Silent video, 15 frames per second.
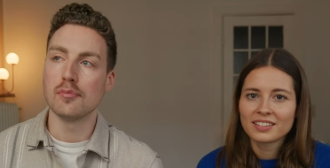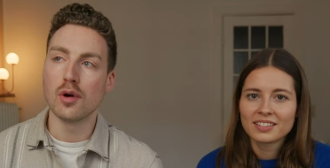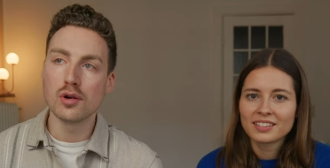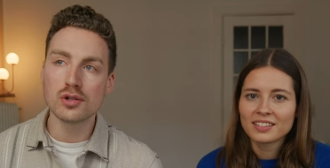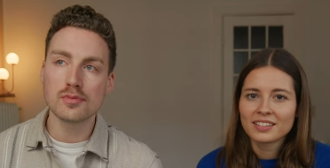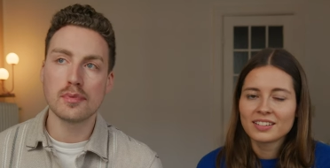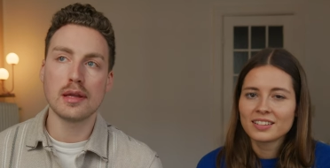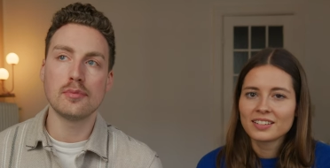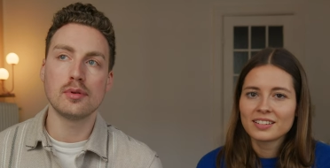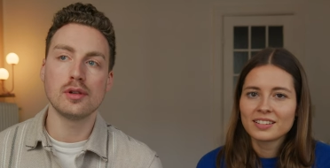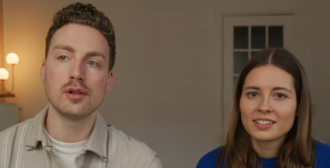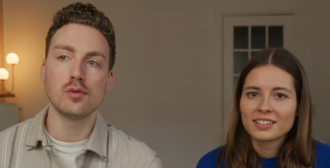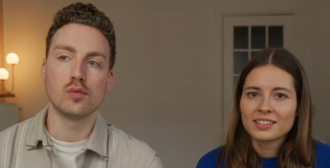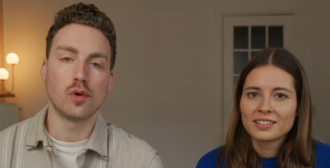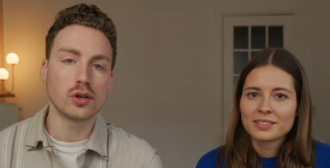Speaker 1: Most
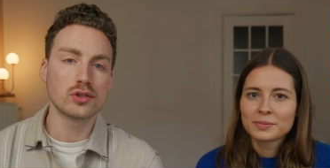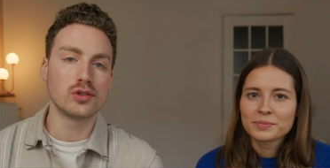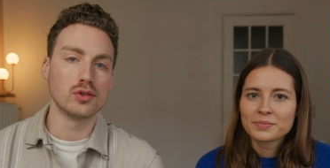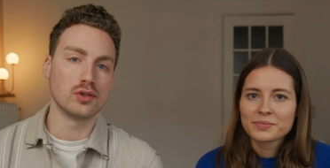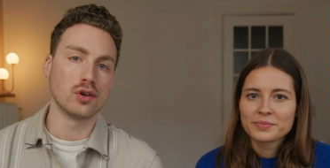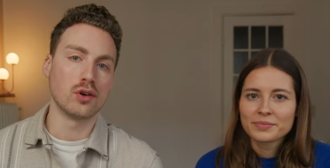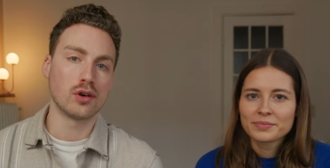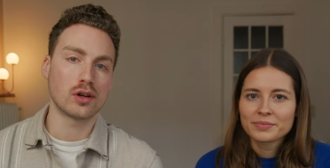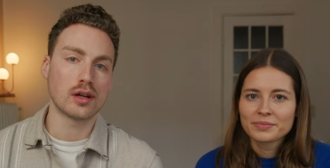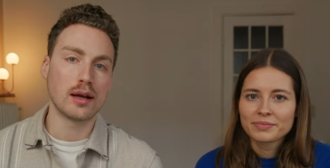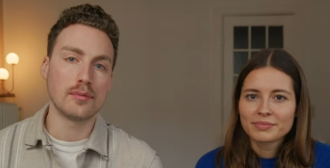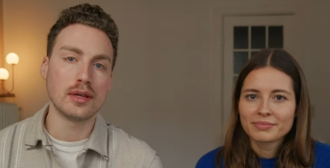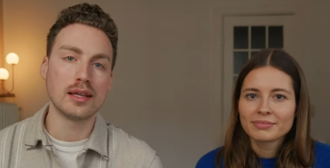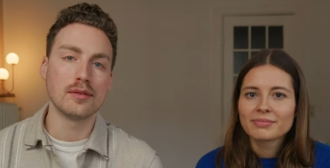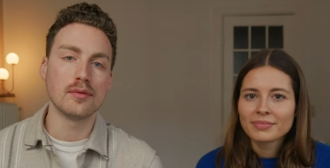people want to talk.
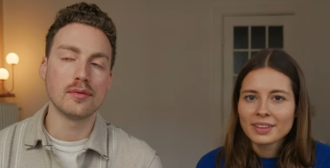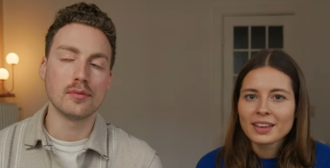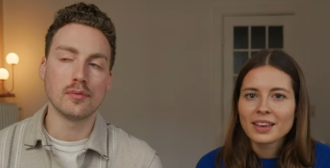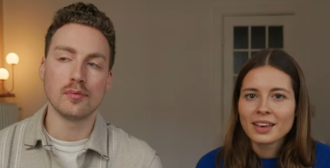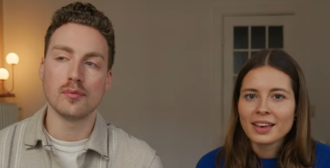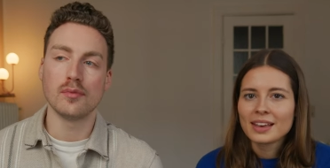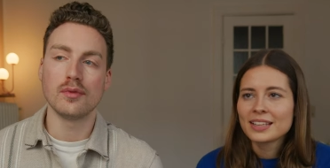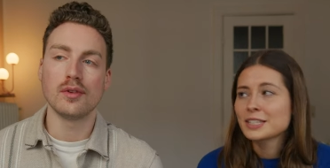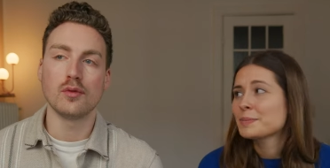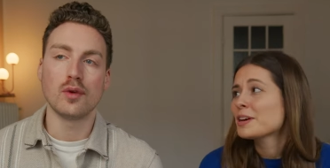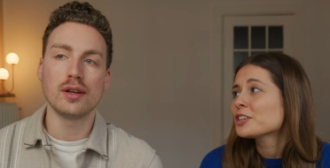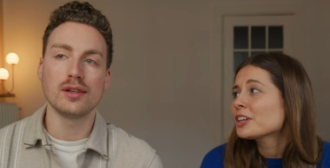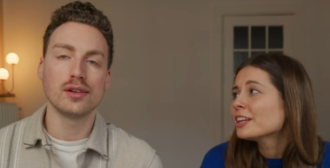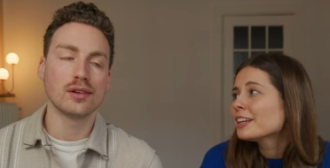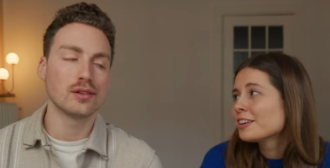I mean,
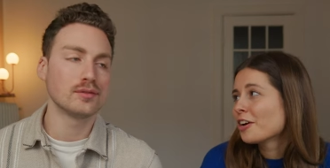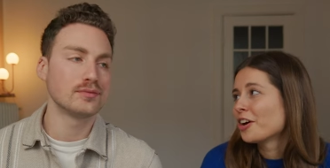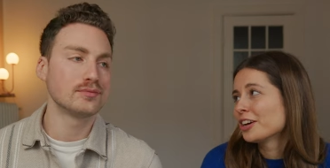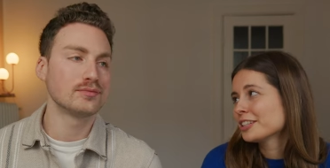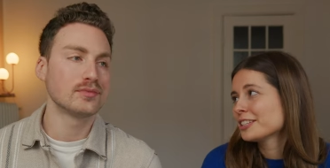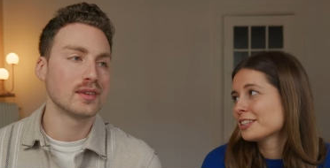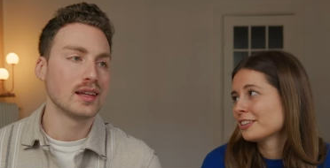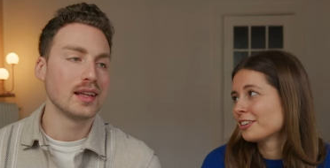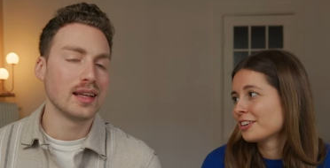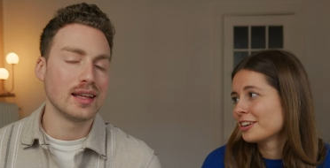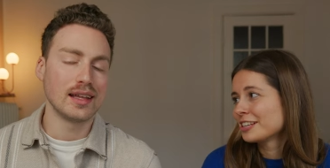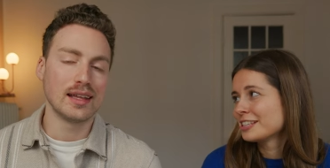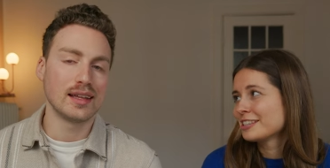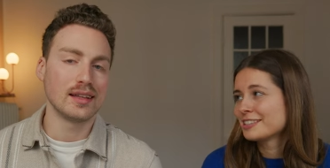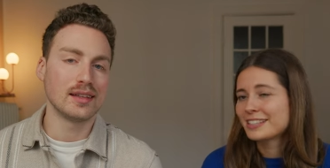
Speaker 2: especially in a hostel
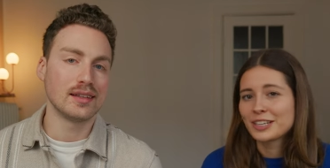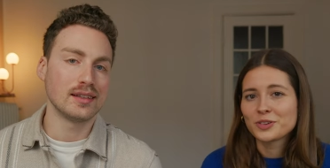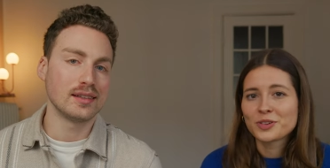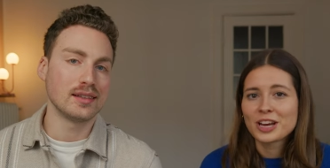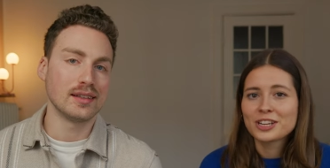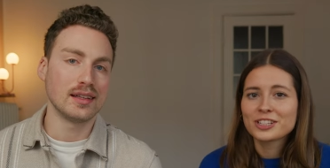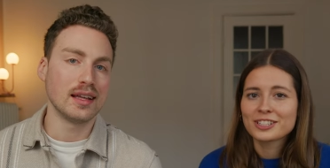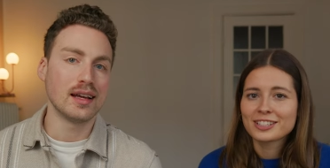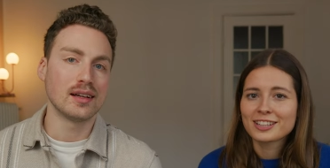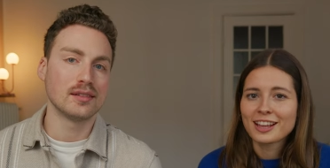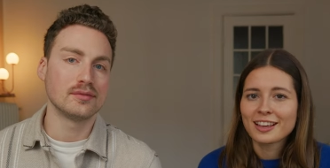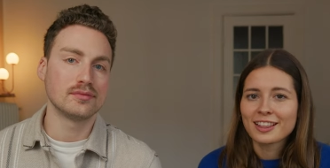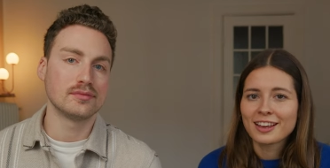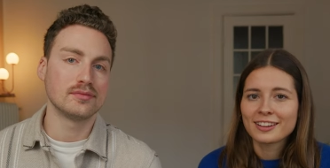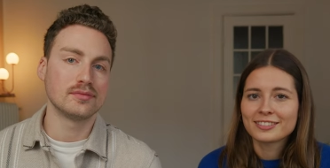or in situations
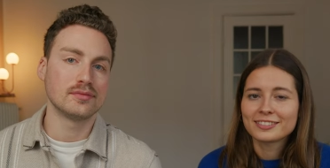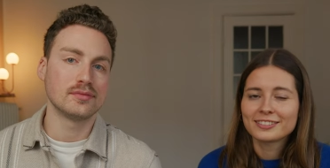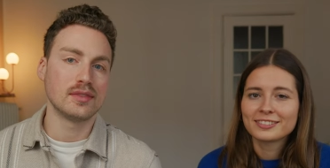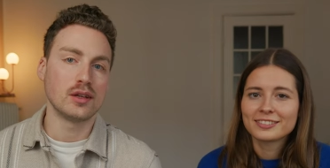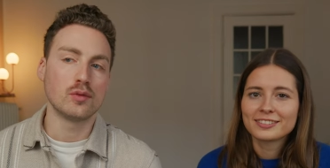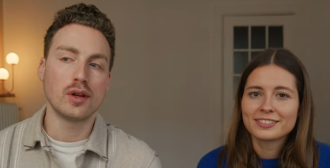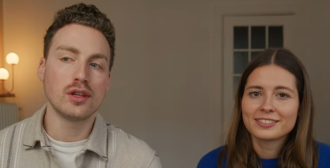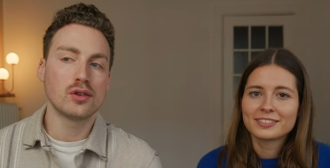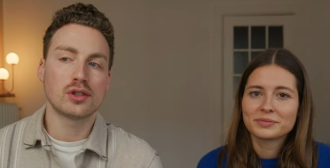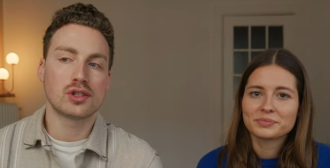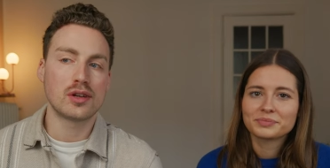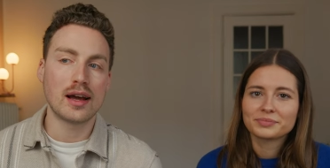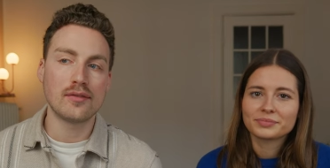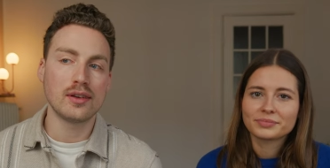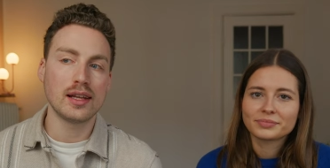
Speaker 1: like that. And when you're
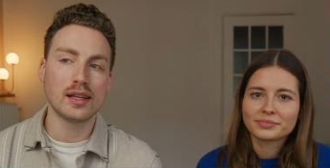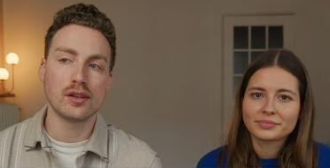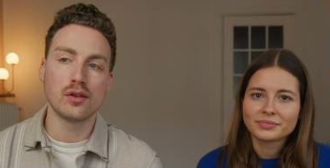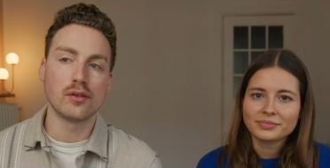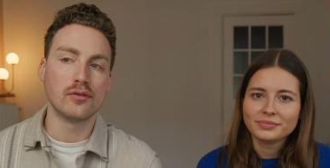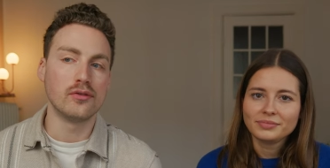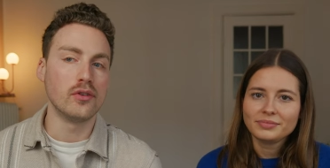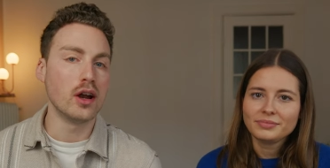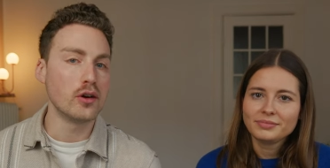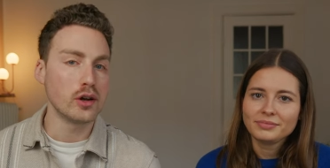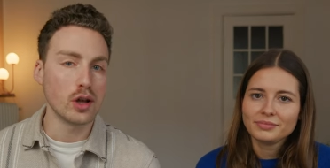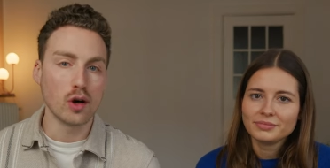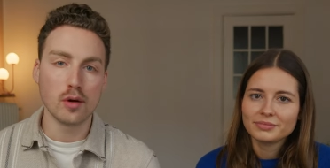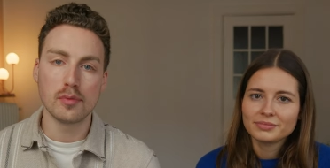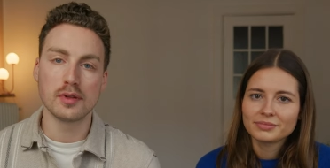traveling, you're
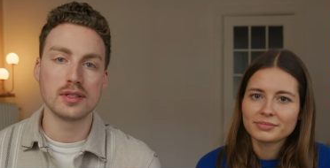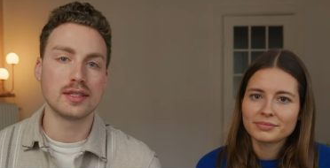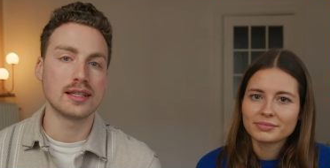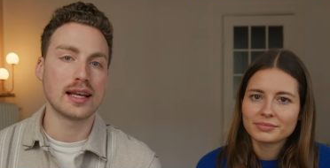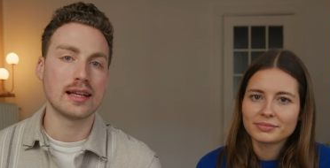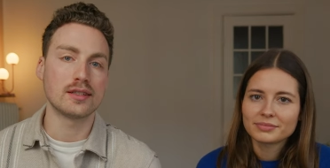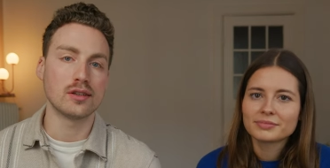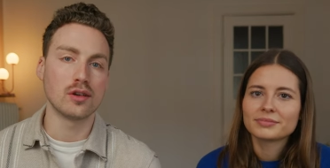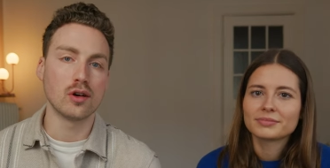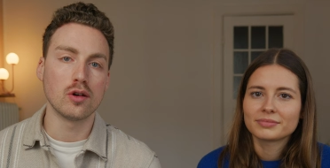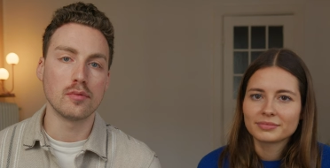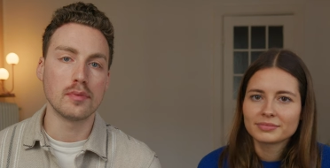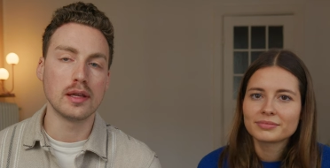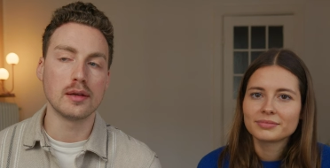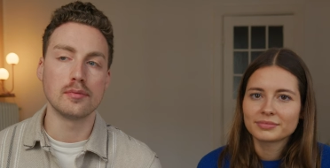very open to get to
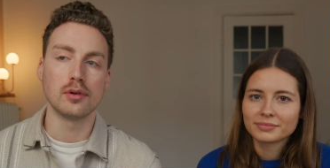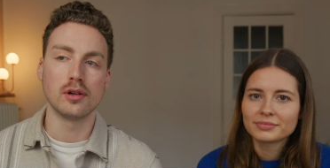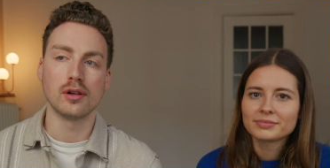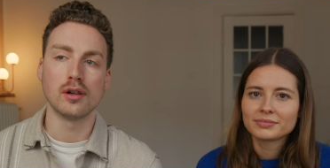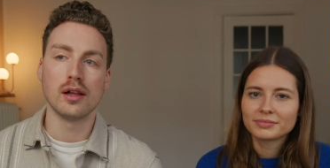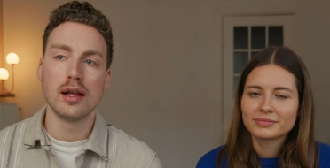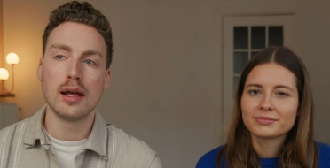know people,